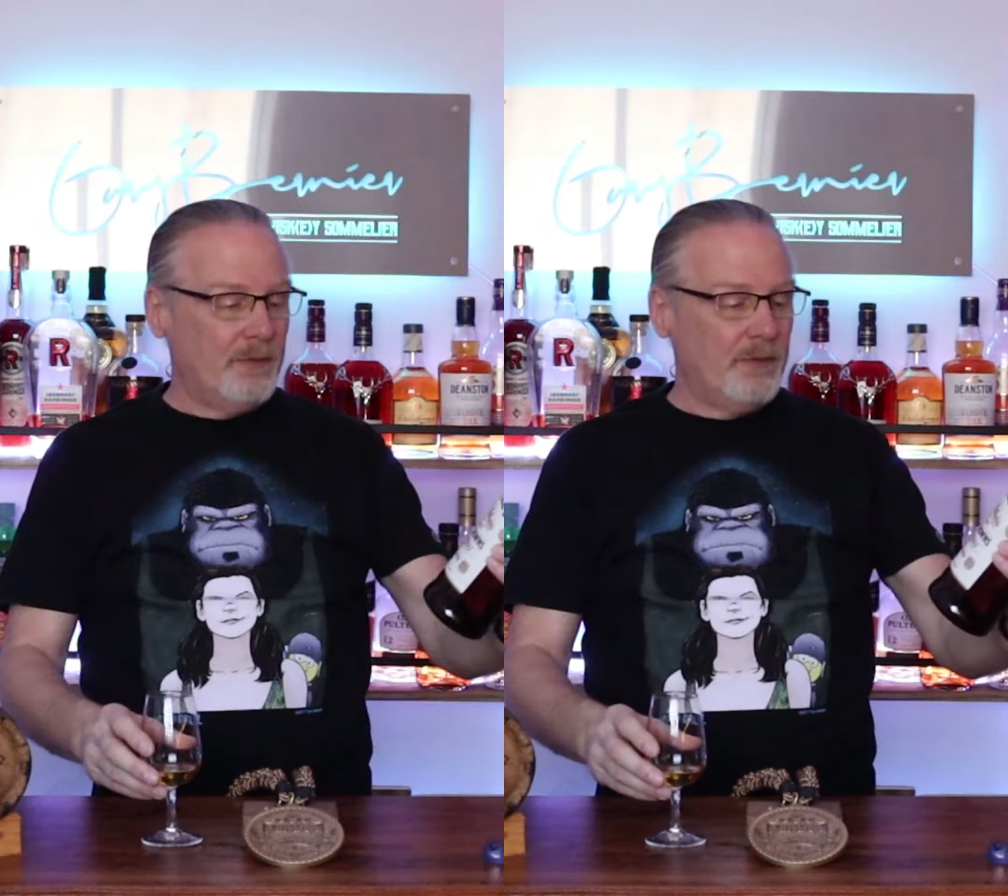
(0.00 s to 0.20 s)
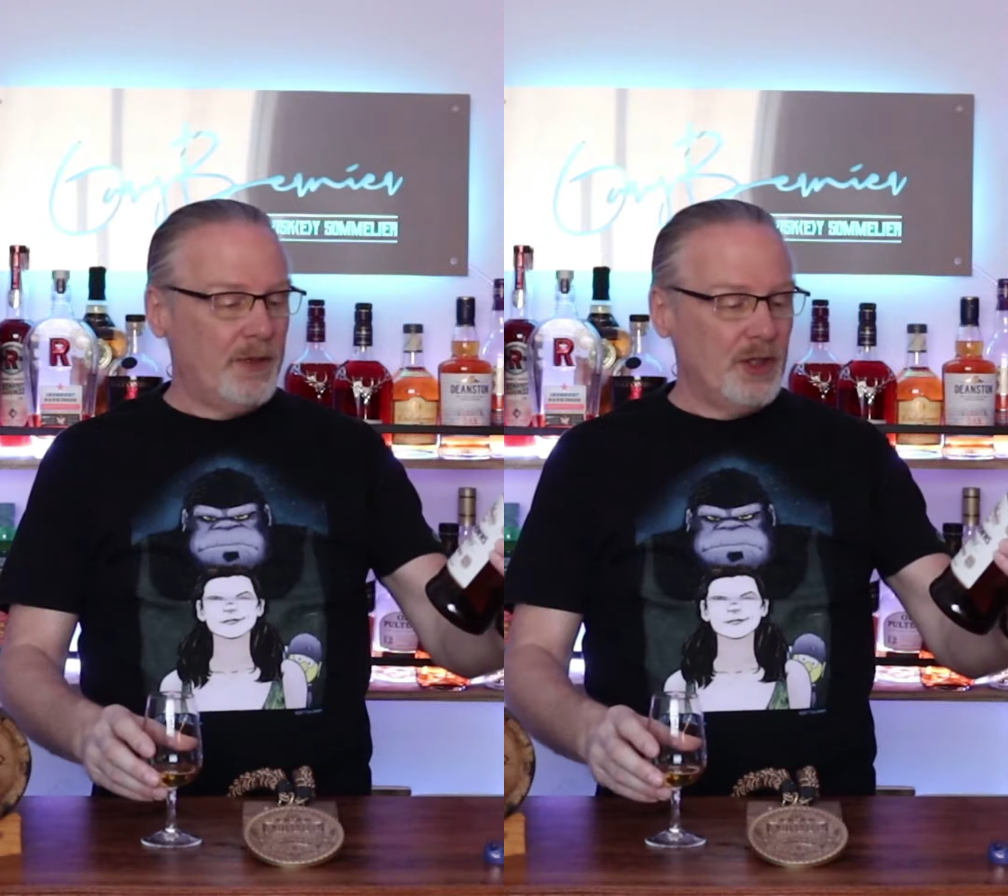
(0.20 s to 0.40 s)

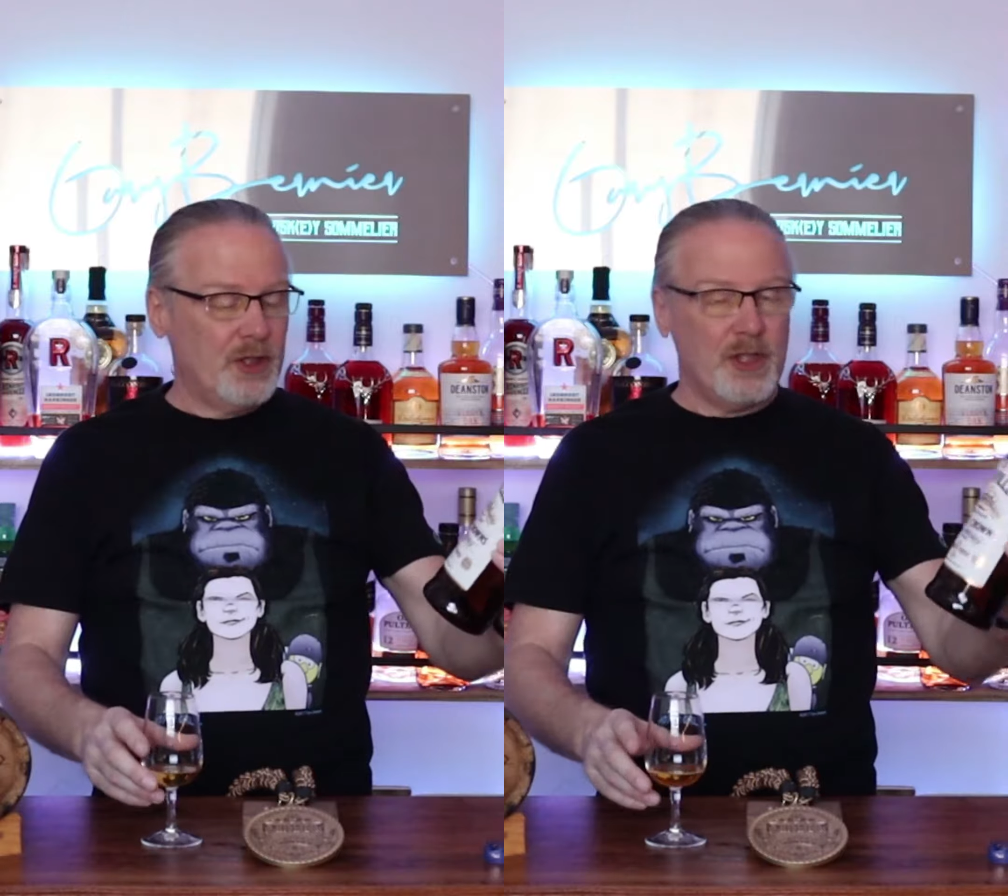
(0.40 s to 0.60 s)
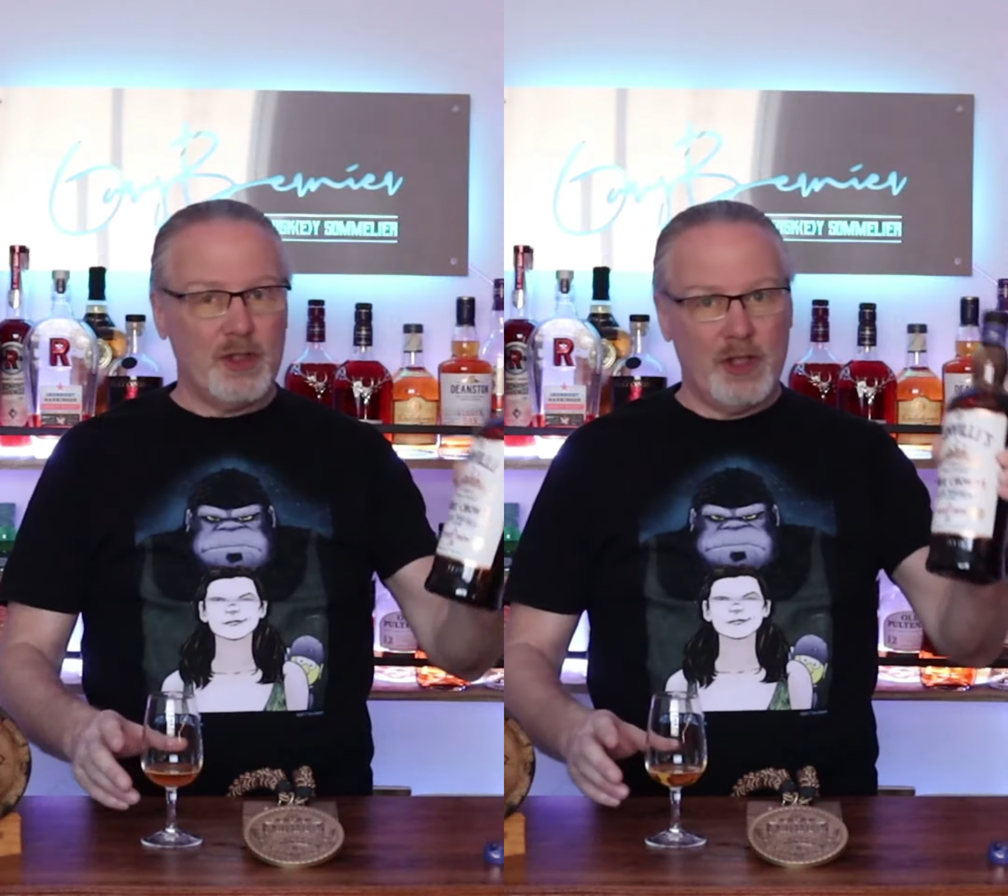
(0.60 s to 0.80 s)

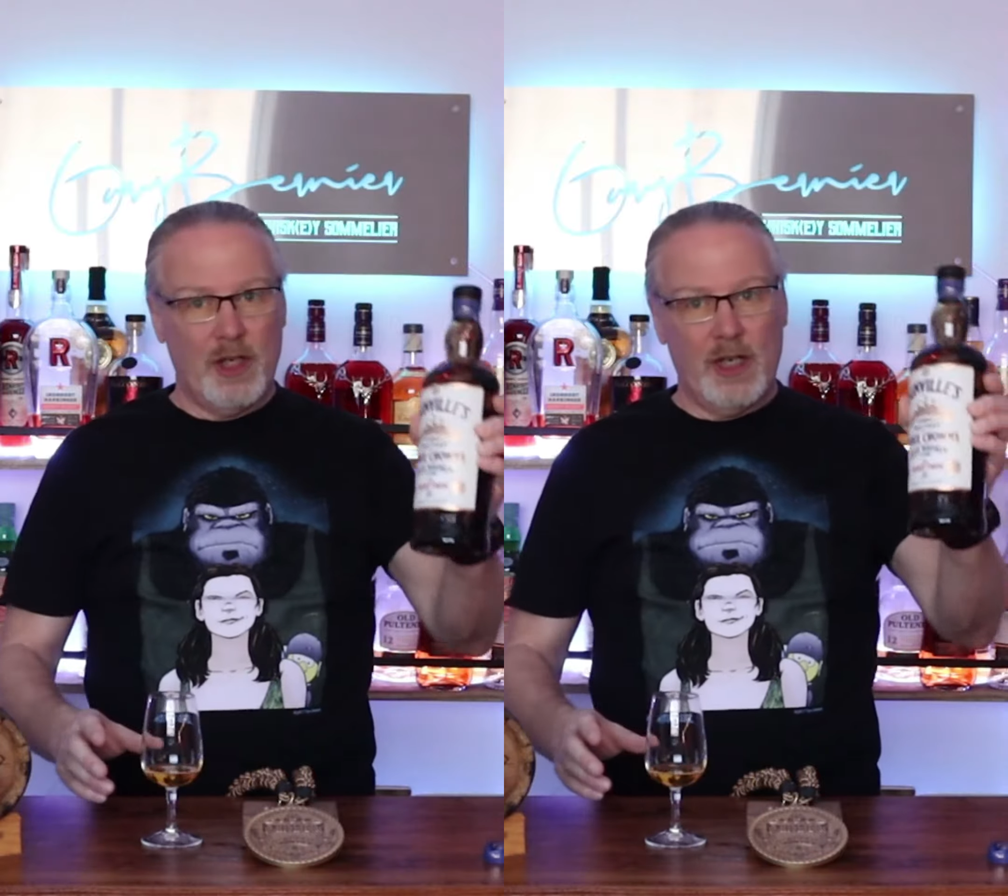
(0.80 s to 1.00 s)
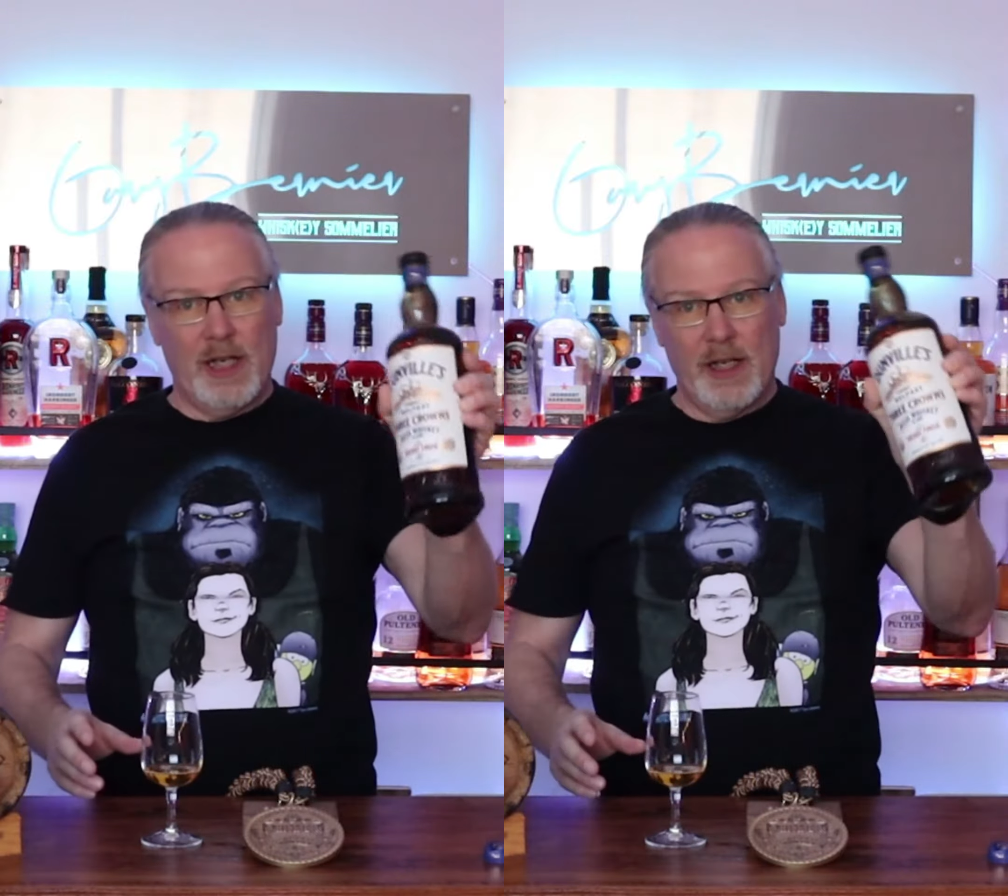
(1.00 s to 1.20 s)
finished in
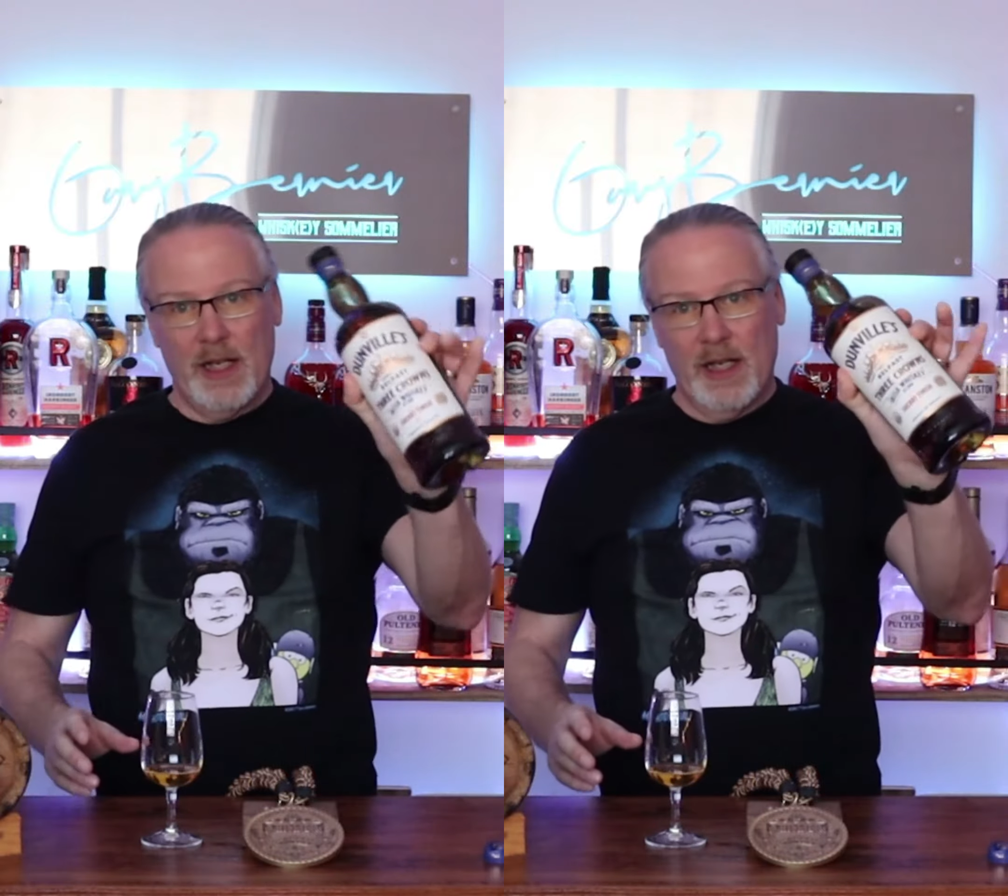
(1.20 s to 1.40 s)
sherry